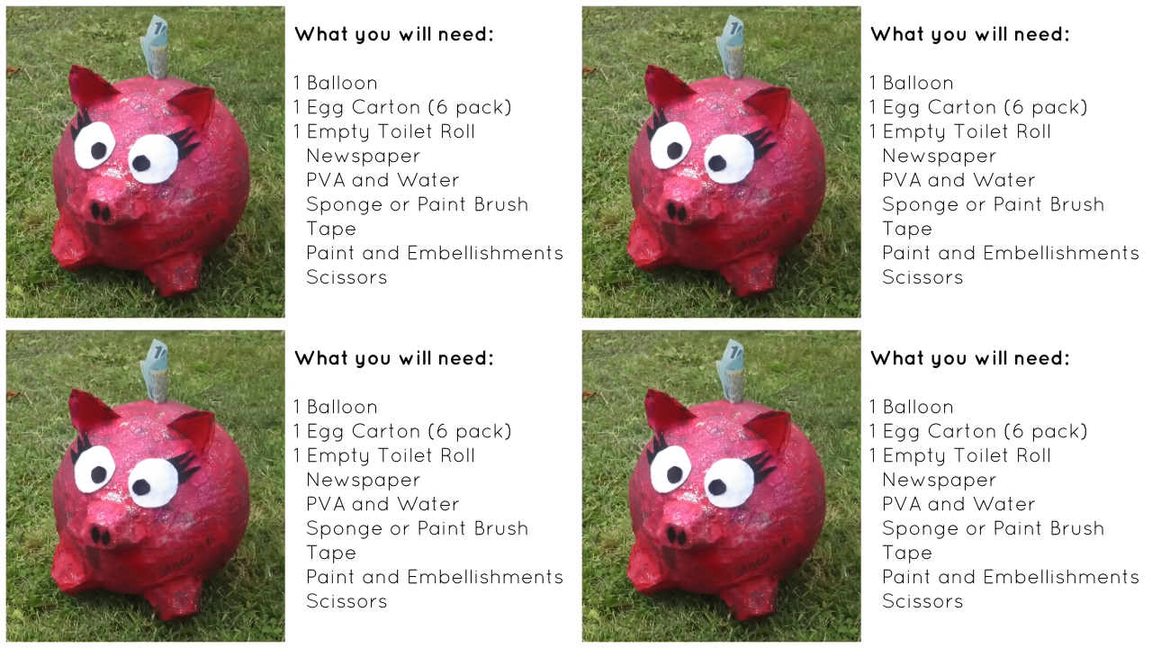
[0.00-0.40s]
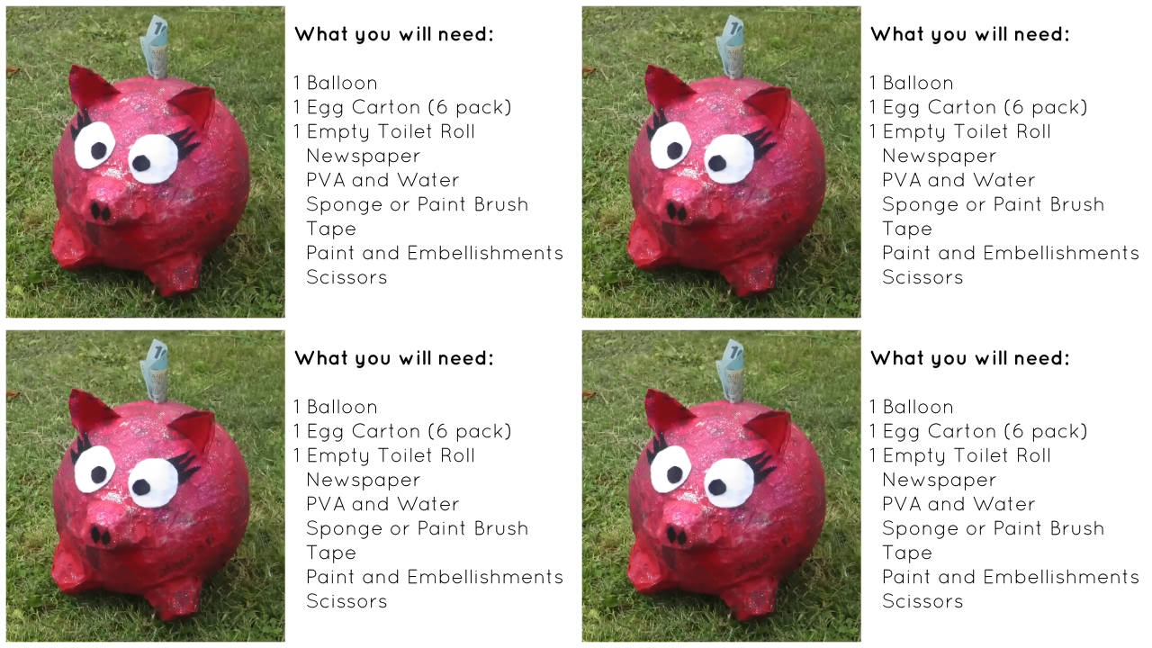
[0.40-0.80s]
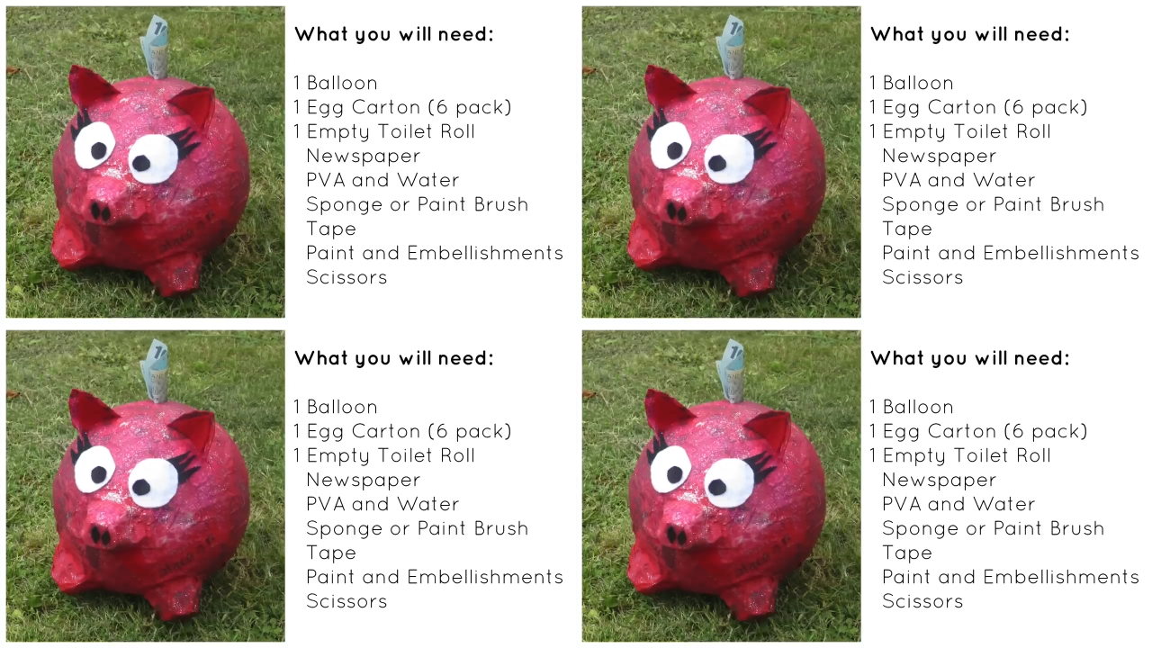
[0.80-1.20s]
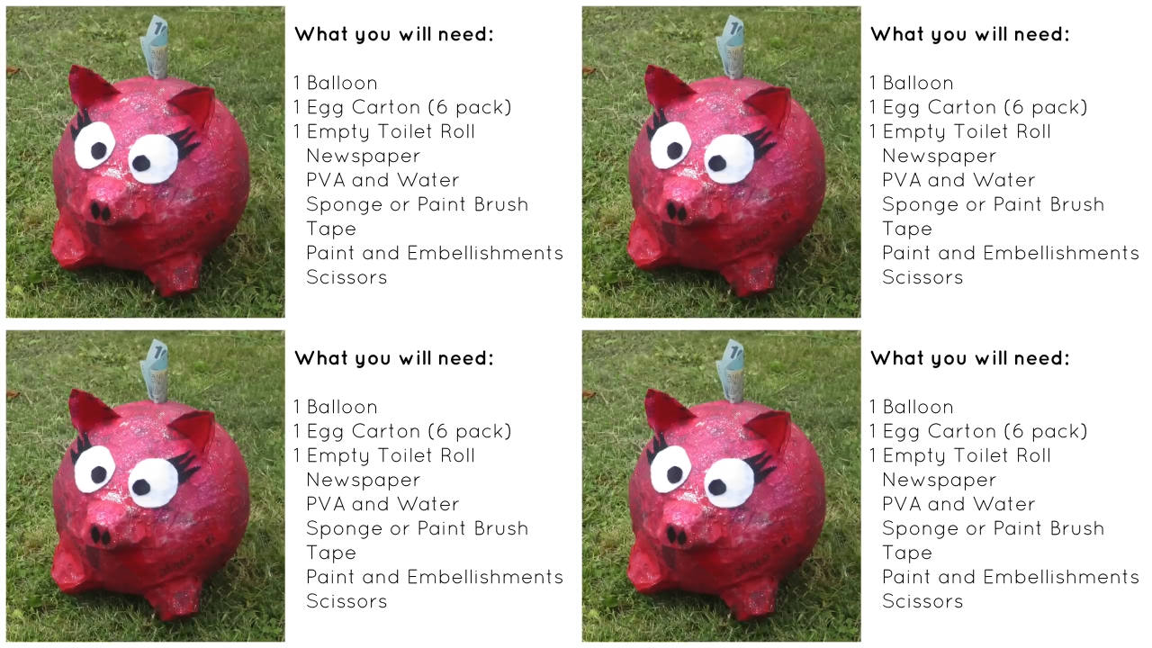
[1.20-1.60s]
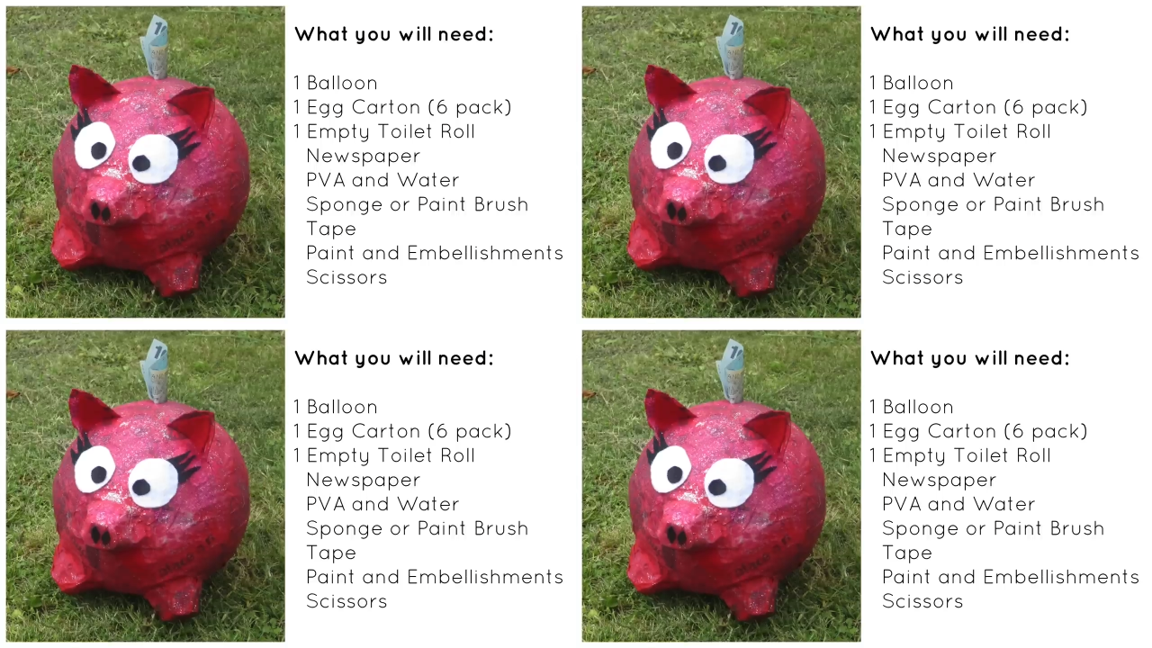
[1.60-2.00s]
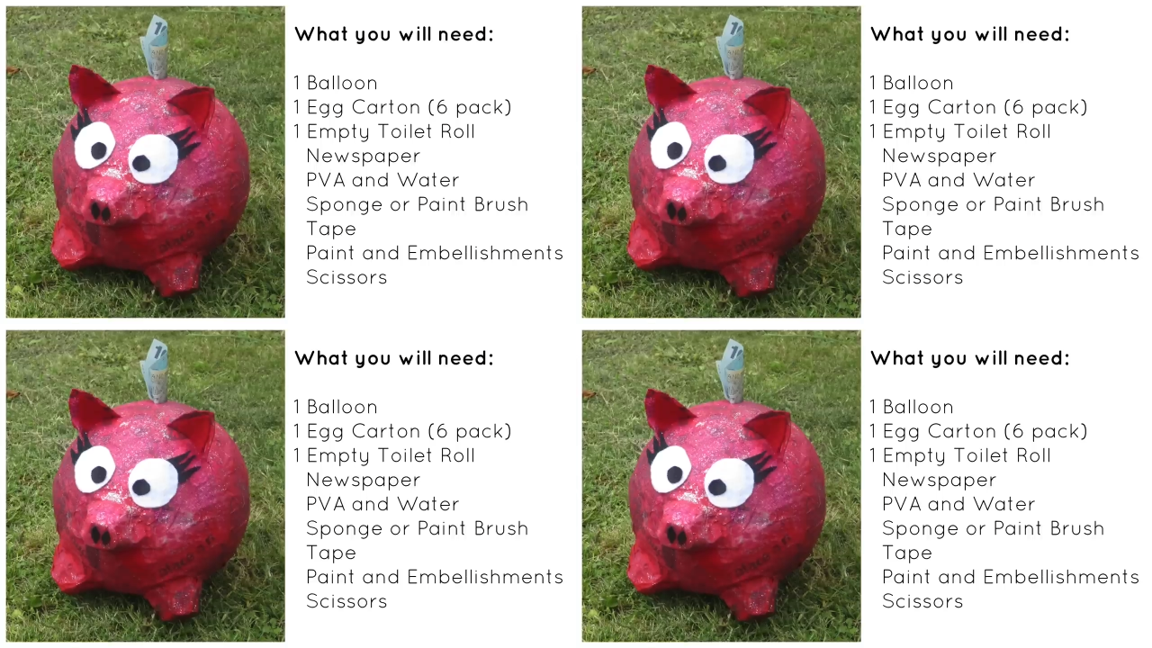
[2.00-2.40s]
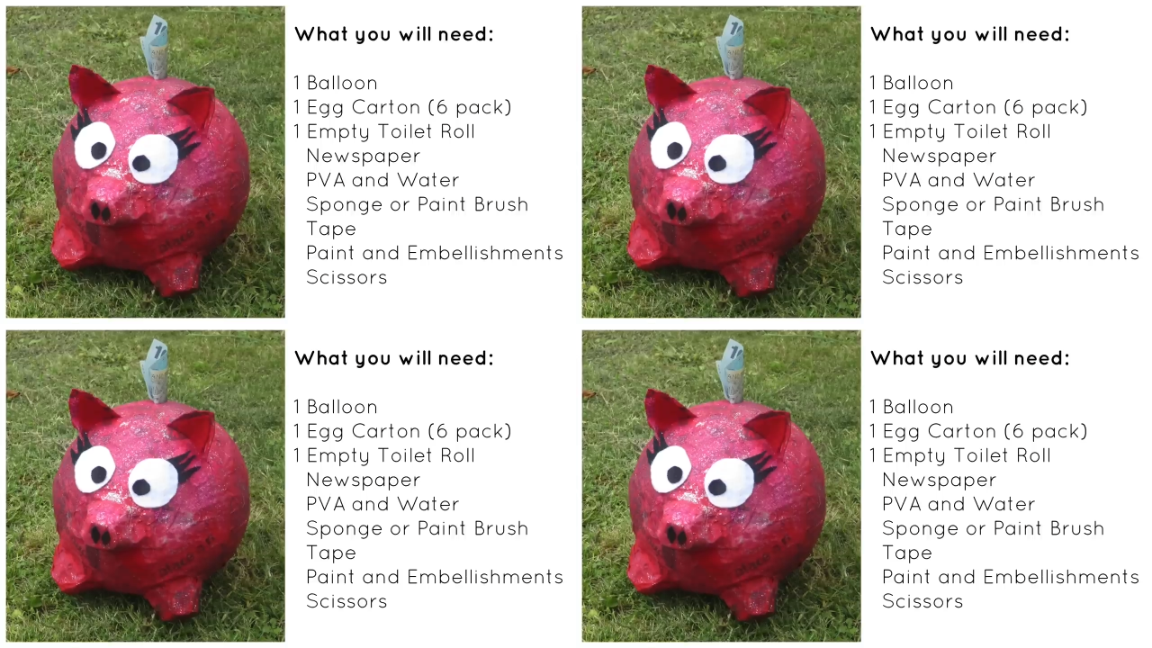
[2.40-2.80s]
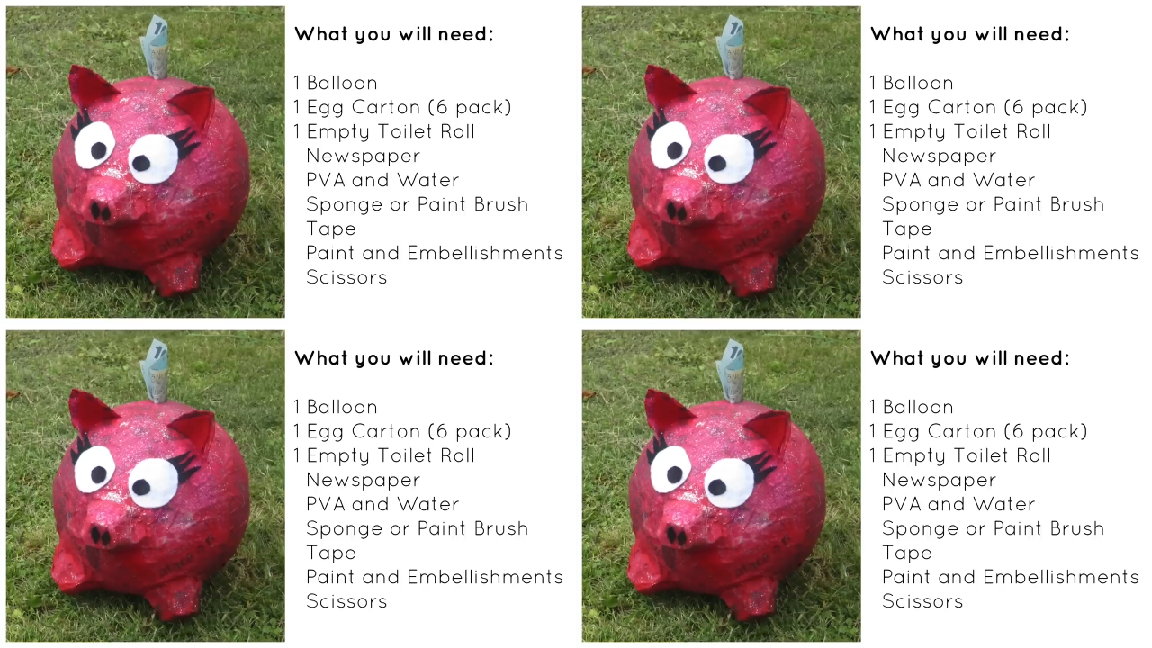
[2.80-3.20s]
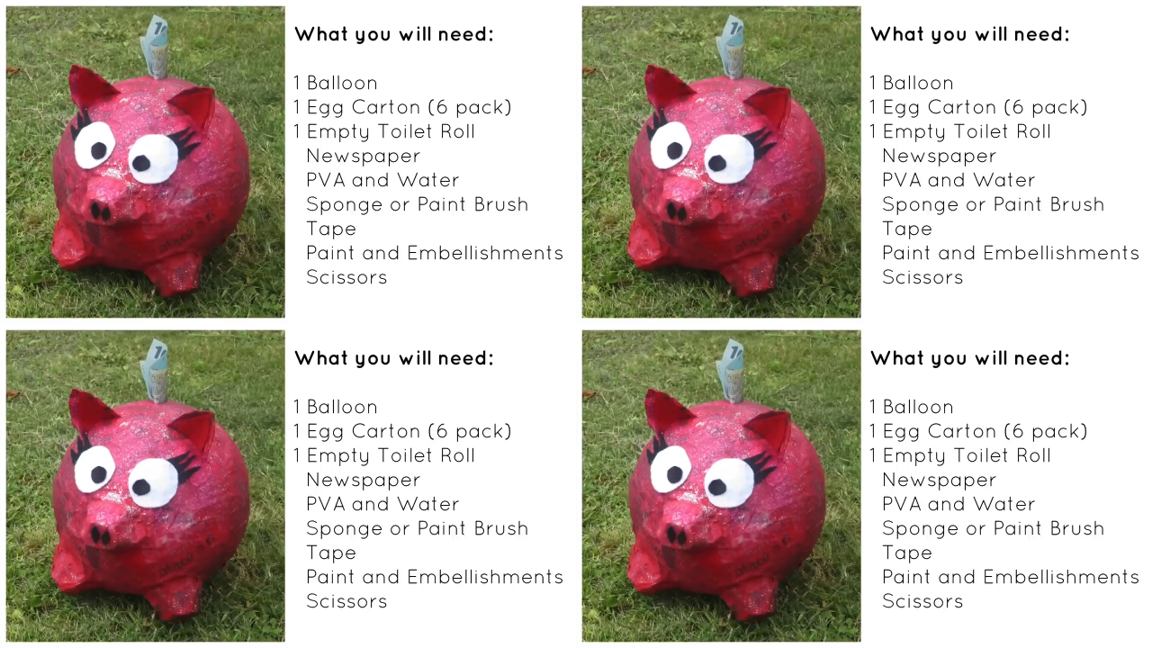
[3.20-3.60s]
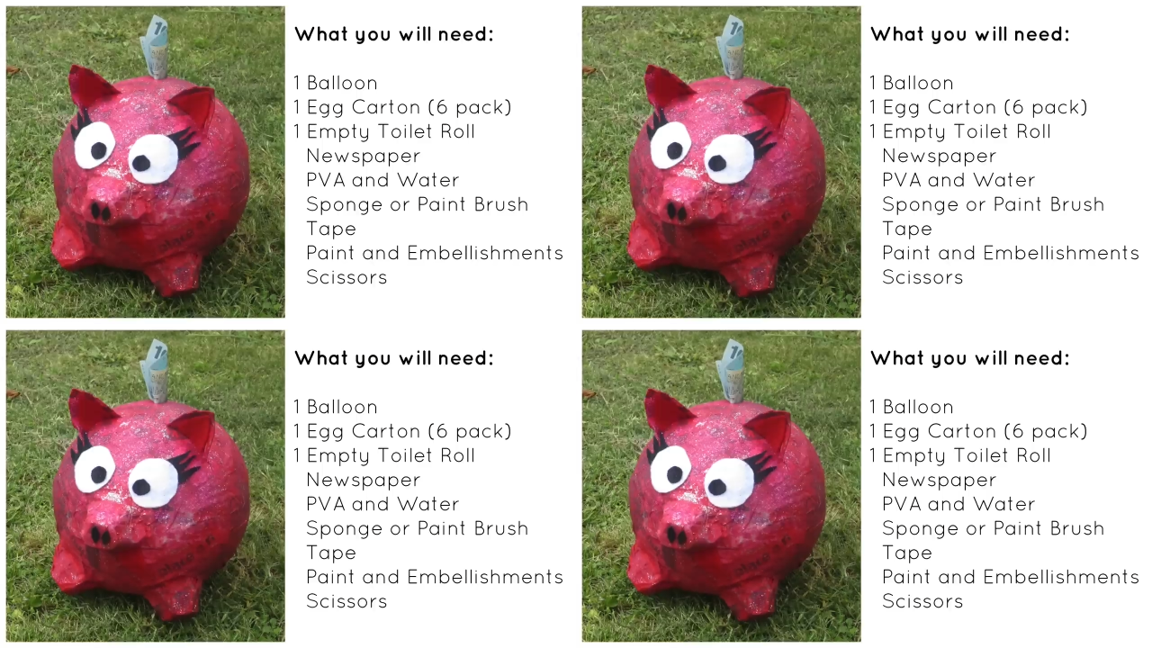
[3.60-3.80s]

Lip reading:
[unreadable: no face in view]